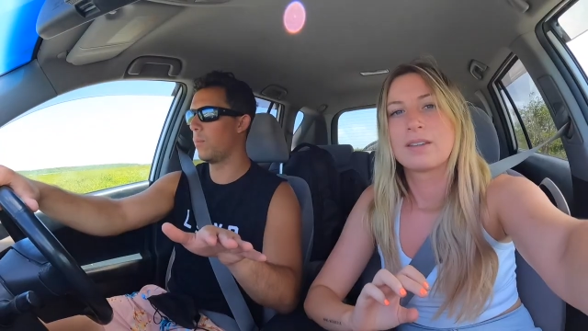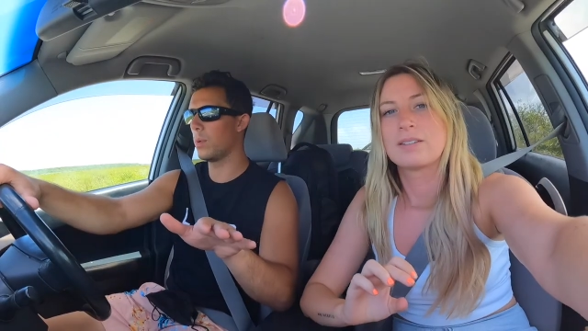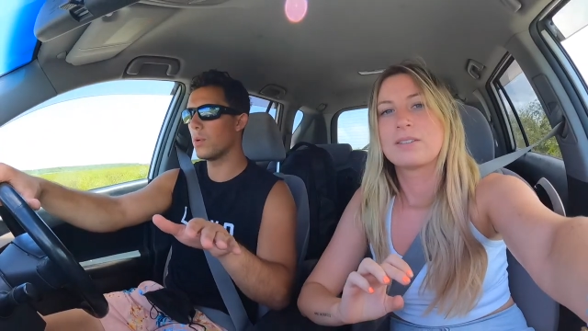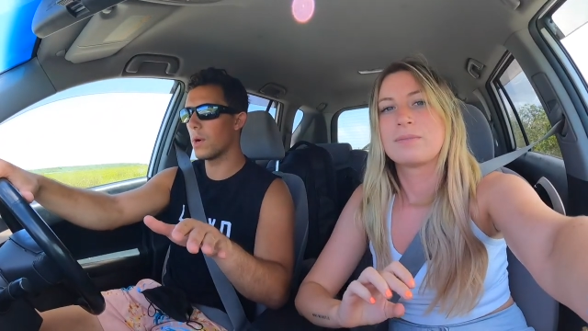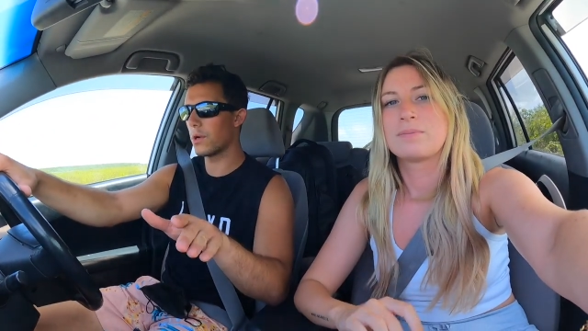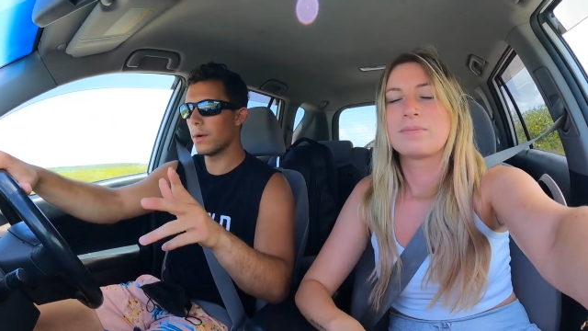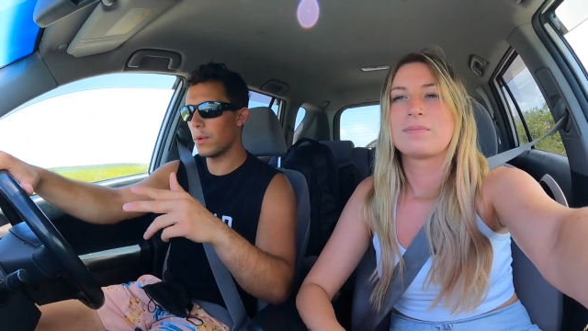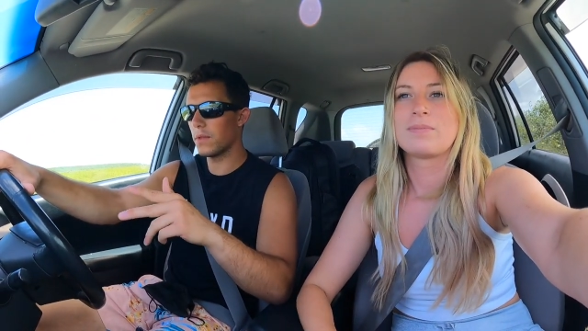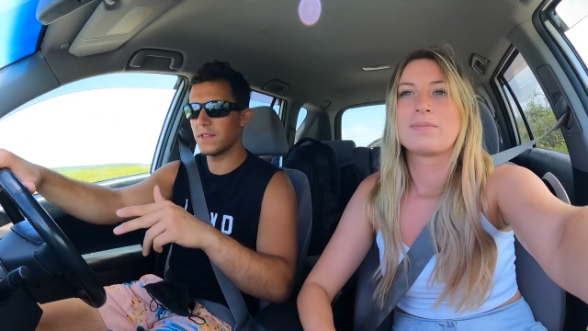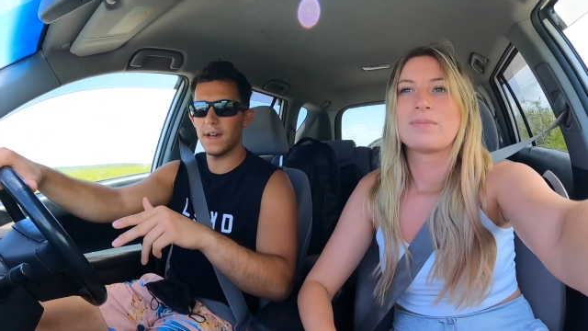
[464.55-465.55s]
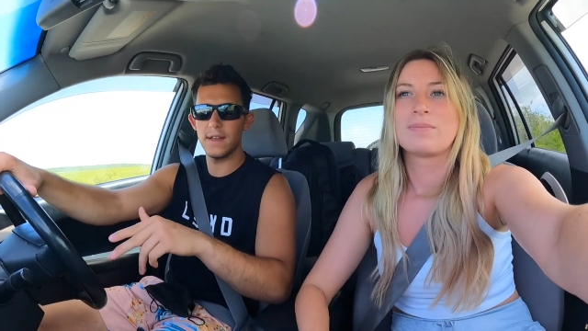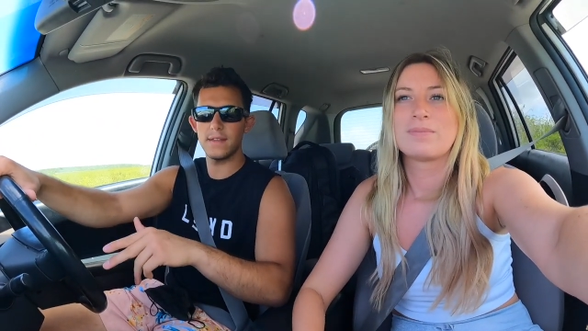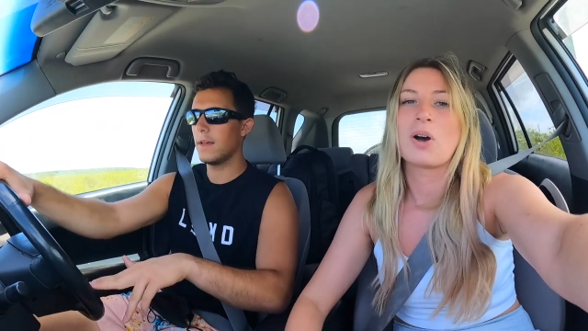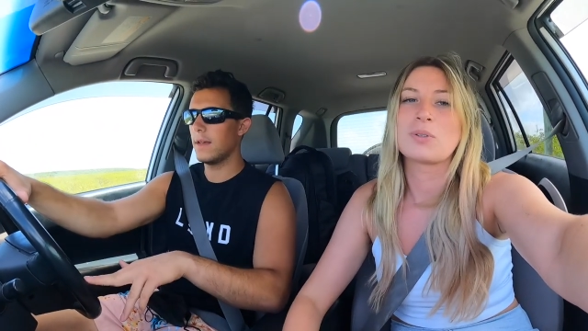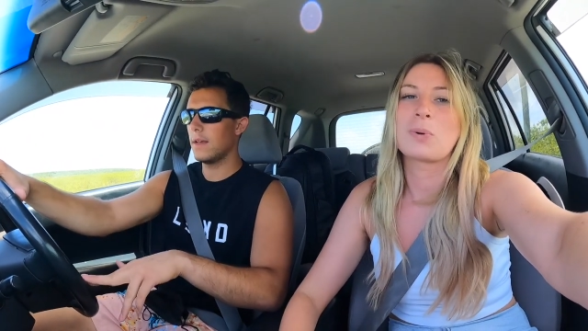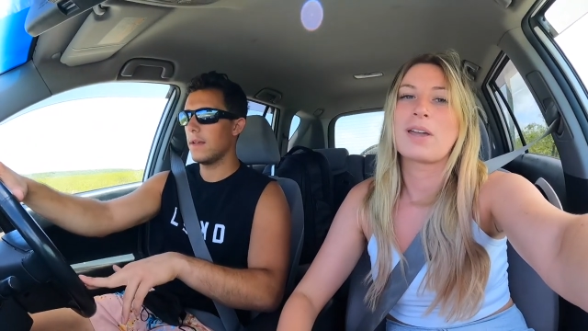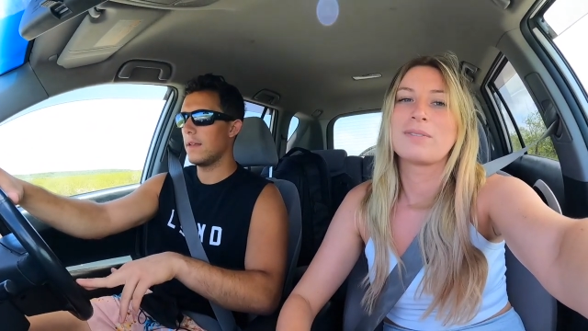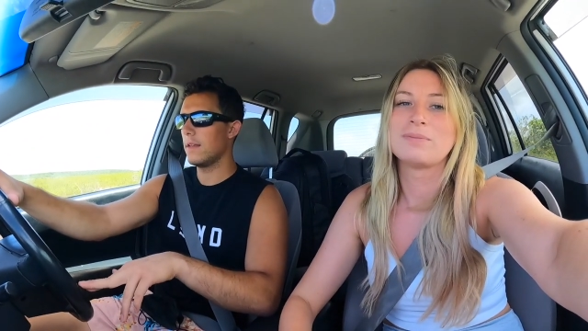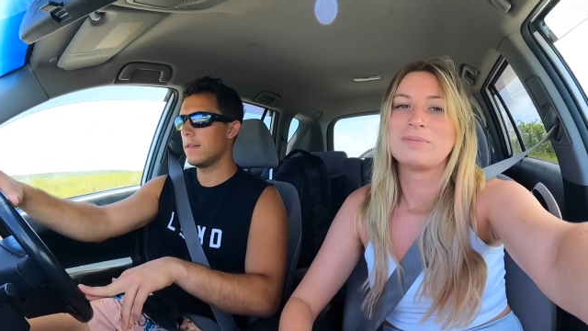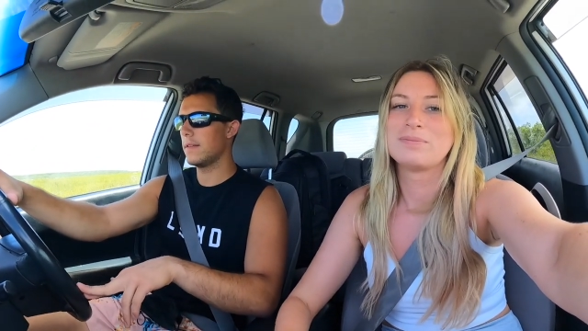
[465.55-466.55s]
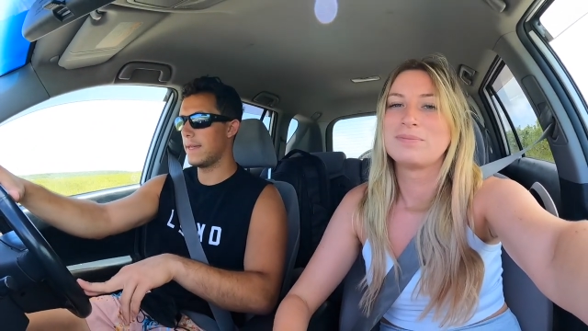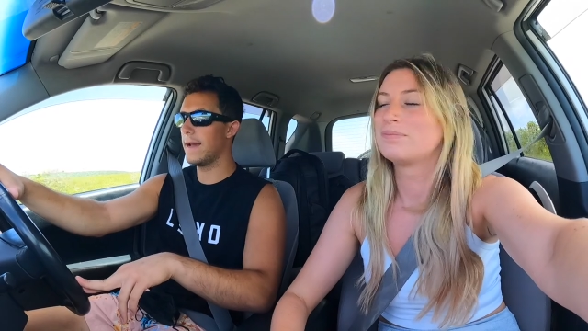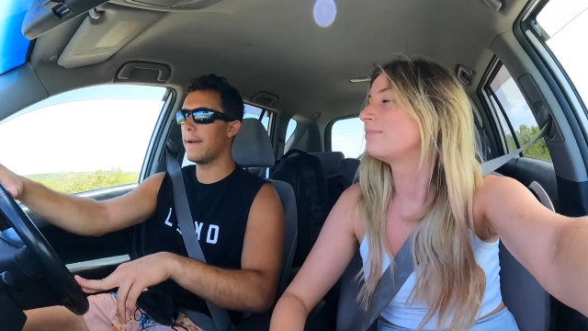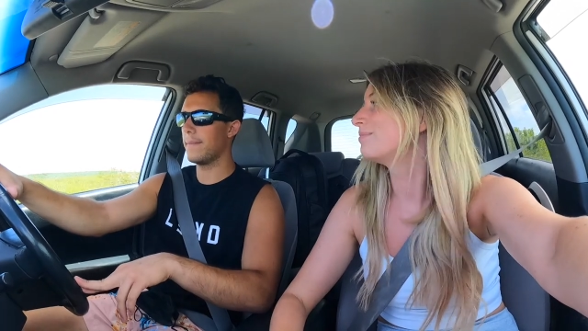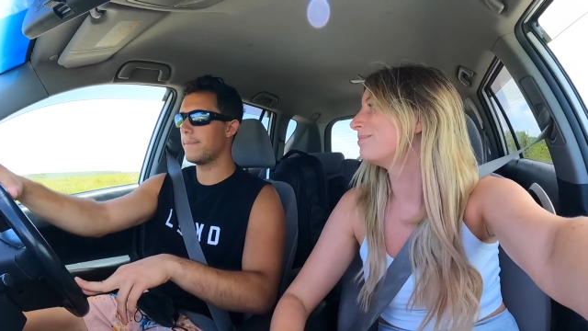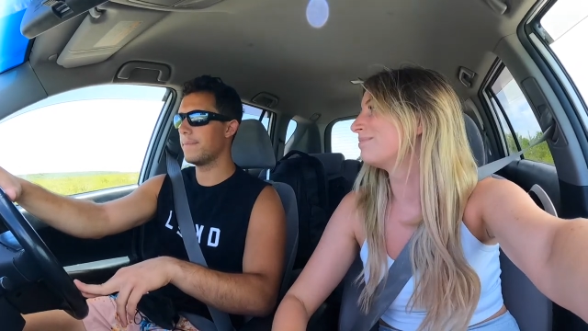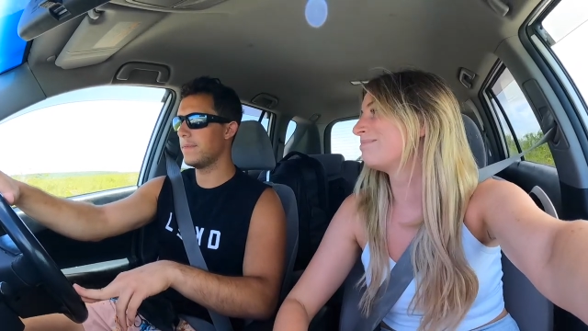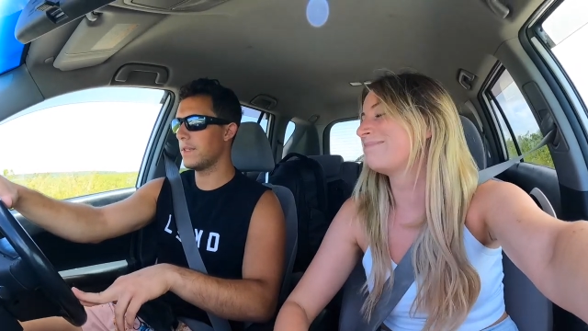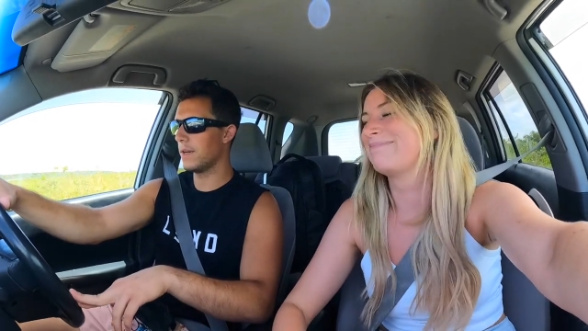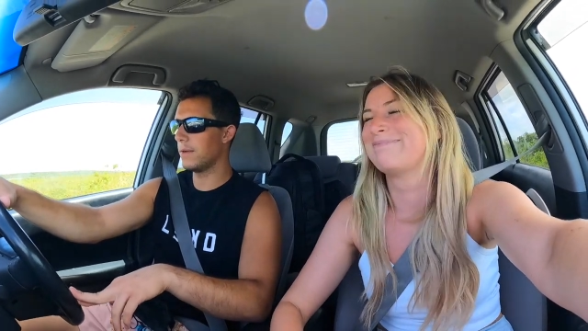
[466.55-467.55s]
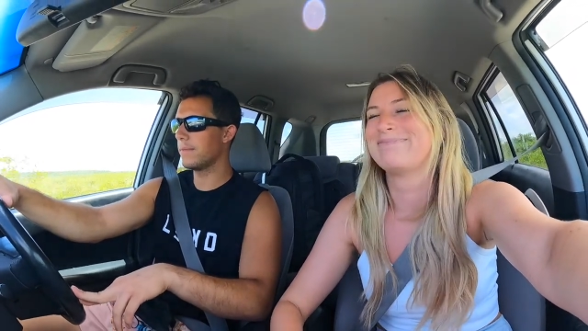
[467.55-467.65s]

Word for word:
Speaker 1: blue water on both sides. Causeway. Yeah, so